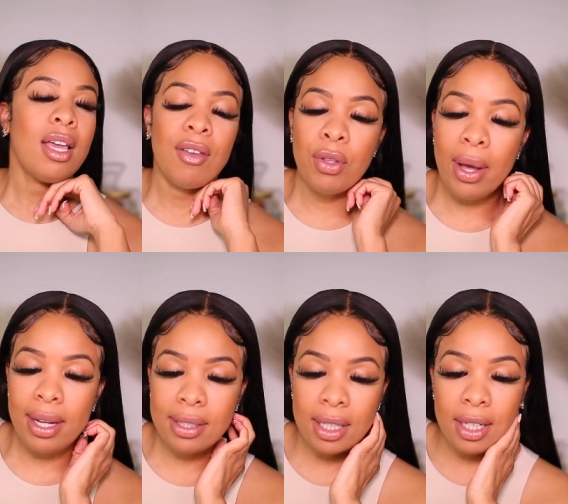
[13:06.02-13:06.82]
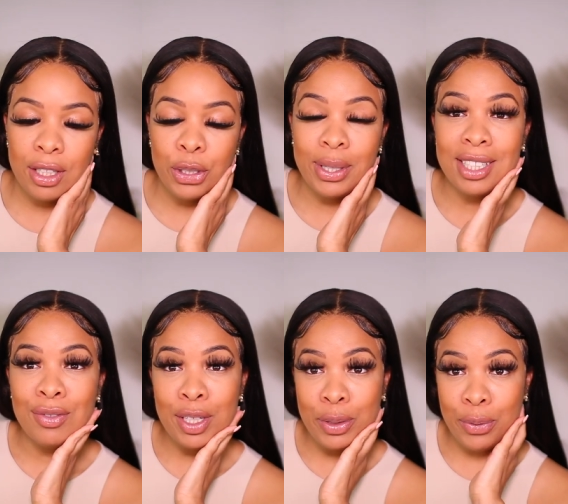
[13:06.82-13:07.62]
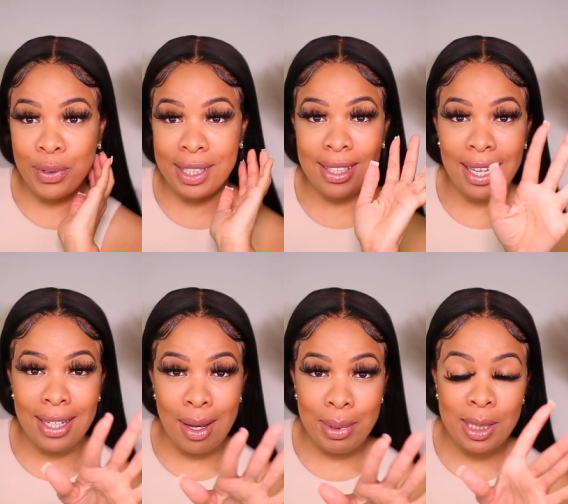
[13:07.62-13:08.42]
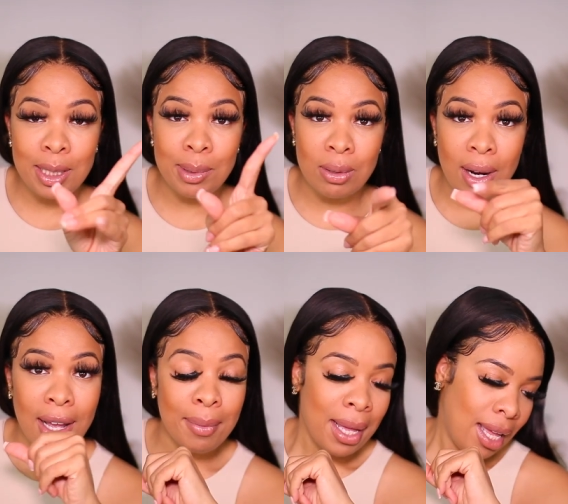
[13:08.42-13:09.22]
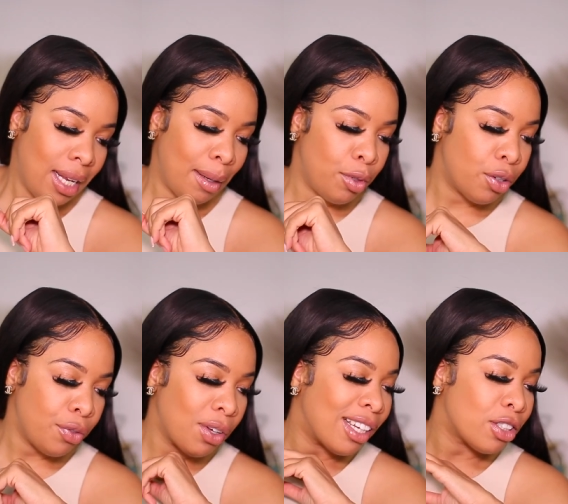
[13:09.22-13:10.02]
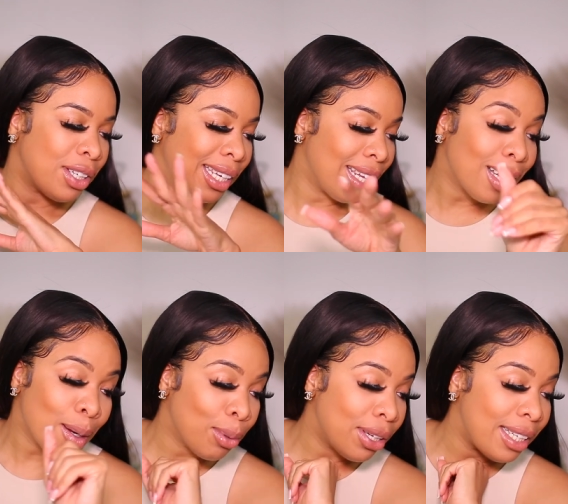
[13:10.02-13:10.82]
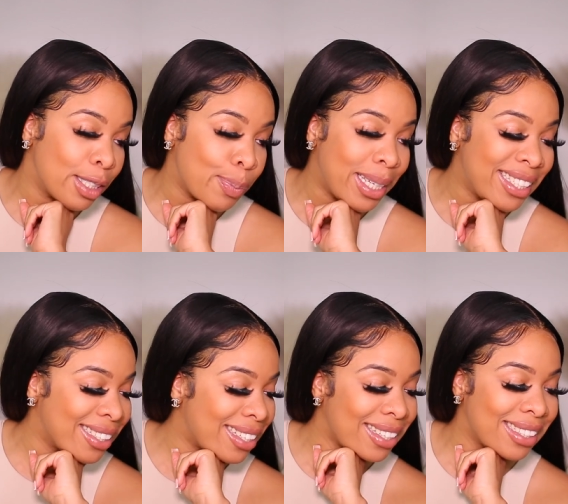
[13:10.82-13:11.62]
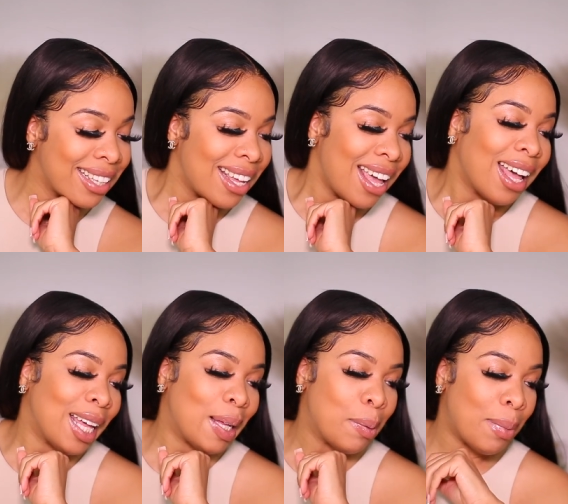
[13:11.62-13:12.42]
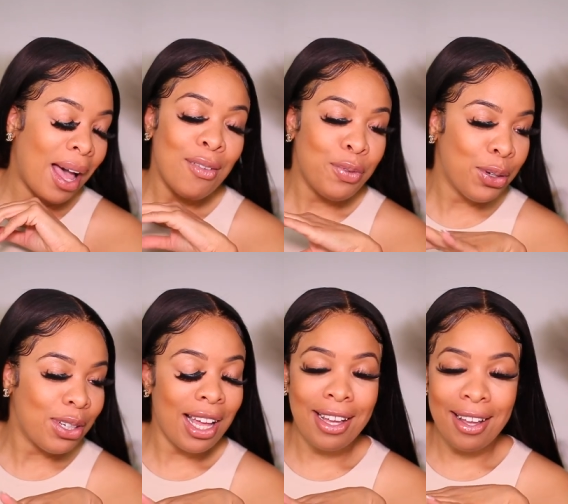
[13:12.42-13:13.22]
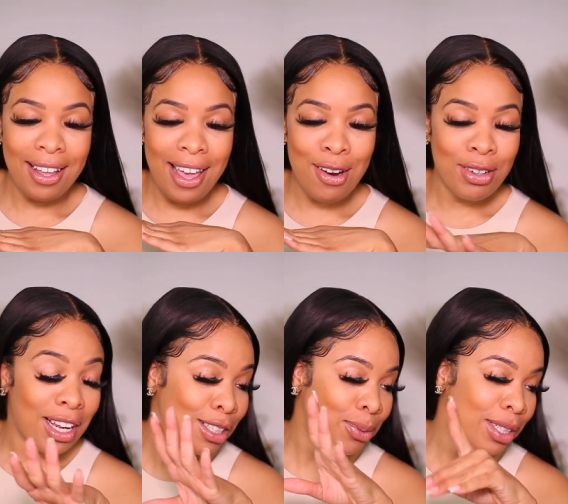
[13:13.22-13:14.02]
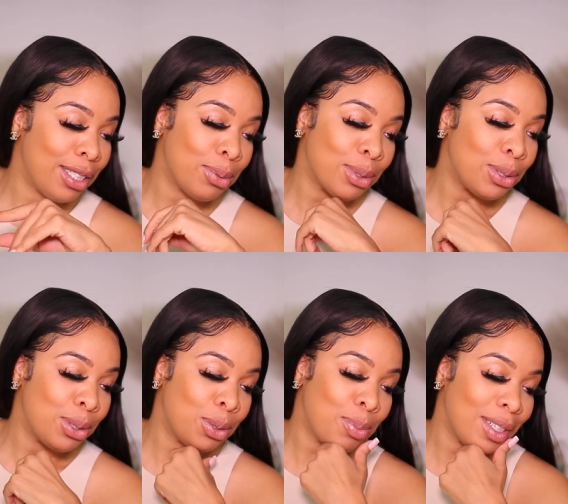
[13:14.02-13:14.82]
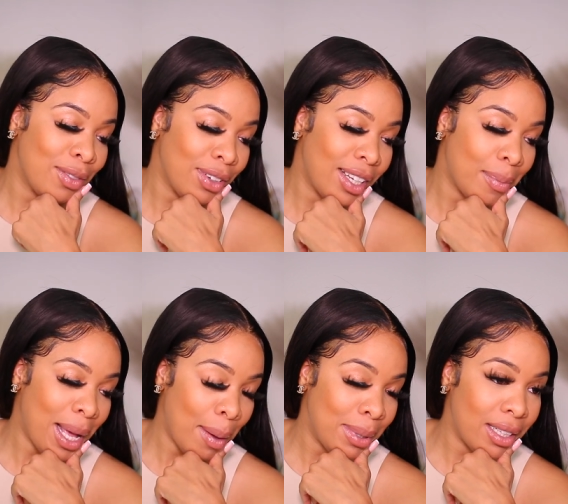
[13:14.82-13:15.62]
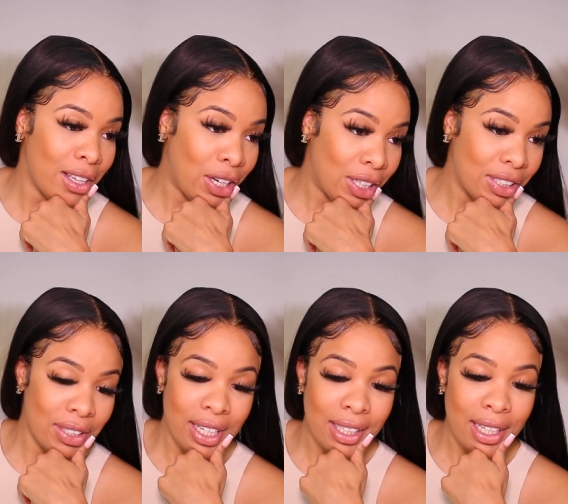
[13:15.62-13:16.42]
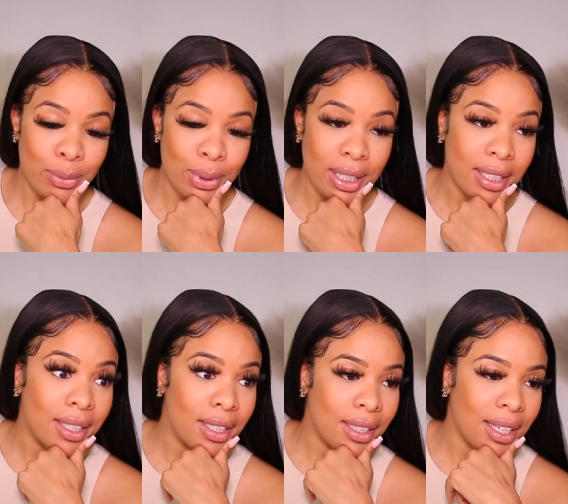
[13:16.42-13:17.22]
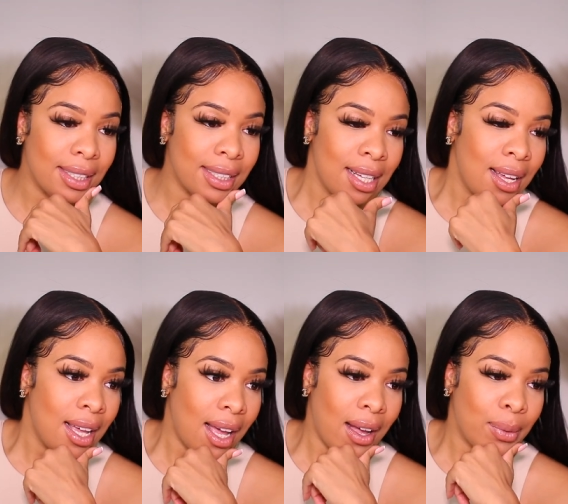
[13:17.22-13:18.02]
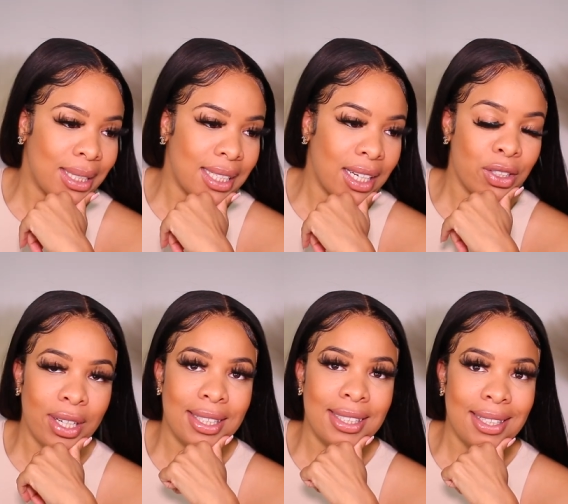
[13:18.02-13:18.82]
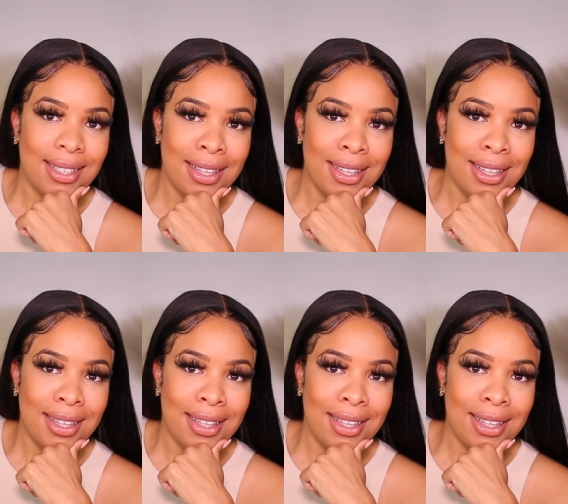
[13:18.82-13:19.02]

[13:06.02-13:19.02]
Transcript: if you guys did enjoy this video, don't forget to like, comment, and subscribe. Let me know if you guys are gonna get a couple of these pieces. Um, I feel like every last one of these were super different and I'm happy that they all turned out like really good because I was not trying to send